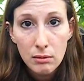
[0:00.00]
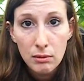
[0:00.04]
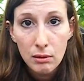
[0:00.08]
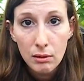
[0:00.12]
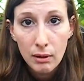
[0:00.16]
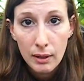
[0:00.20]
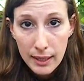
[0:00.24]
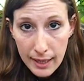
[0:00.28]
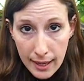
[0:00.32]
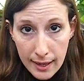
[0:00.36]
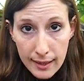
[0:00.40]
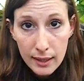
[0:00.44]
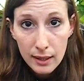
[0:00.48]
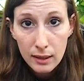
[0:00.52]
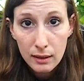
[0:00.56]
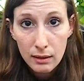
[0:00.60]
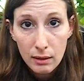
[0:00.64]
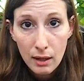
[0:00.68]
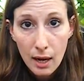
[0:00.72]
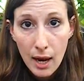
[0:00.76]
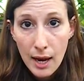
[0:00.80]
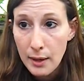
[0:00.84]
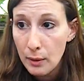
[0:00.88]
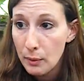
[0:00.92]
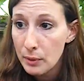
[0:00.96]
I get it.
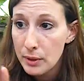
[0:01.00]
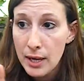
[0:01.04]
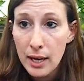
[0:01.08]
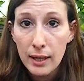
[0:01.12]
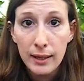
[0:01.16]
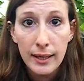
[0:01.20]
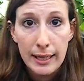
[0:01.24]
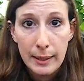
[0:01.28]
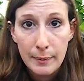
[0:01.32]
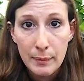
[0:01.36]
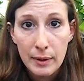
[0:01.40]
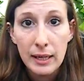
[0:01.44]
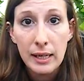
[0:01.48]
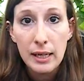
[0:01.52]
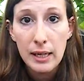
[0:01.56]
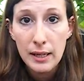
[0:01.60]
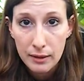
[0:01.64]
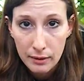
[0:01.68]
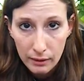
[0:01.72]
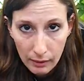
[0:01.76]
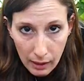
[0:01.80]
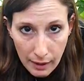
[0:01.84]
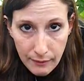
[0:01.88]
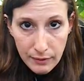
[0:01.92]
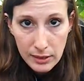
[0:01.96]
I don't tell anybody
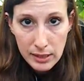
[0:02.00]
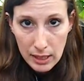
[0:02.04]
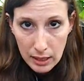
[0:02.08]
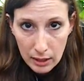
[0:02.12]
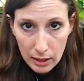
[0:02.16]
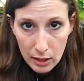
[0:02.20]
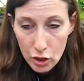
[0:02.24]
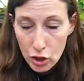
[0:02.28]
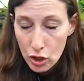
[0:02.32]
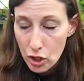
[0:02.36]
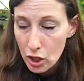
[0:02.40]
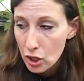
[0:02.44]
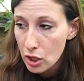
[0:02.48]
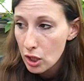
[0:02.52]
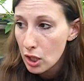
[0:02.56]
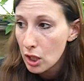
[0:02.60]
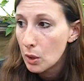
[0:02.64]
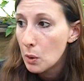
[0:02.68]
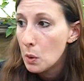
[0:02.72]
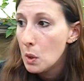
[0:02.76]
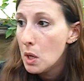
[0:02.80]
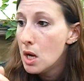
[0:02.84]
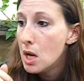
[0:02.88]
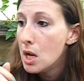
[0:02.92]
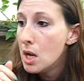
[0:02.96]
either. I've seen this shit
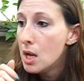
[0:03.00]
too.